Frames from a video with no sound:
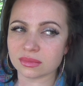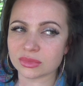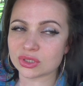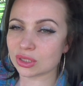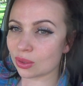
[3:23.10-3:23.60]

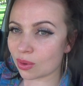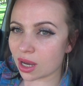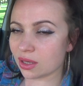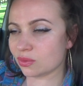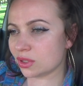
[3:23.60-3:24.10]
so
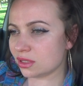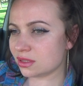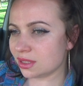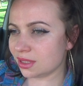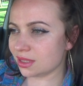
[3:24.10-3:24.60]
I really
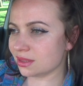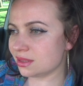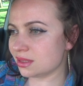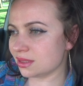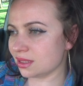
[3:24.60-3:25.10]
think
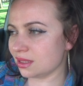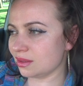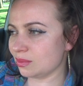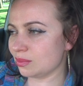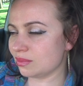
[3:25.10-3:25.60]
it's
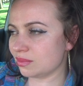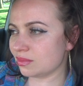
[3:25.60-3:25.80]
um,